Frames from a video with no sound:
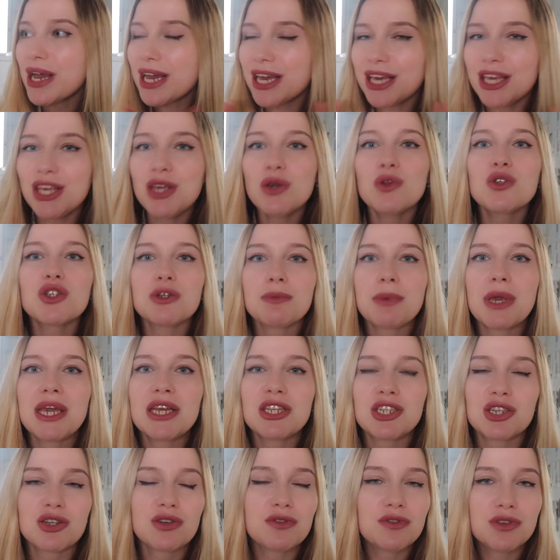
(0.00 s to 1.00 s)
a huge
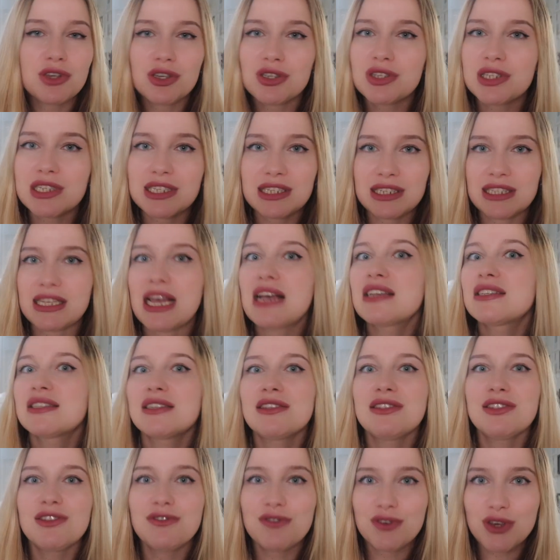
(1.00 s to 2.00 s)
picture of your
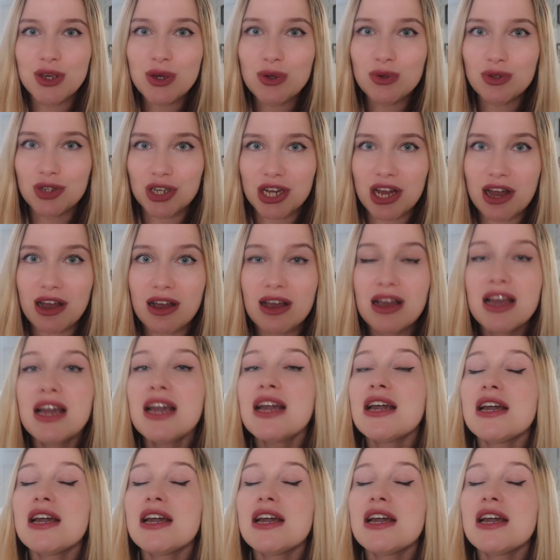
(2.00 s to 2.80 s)
success in the future.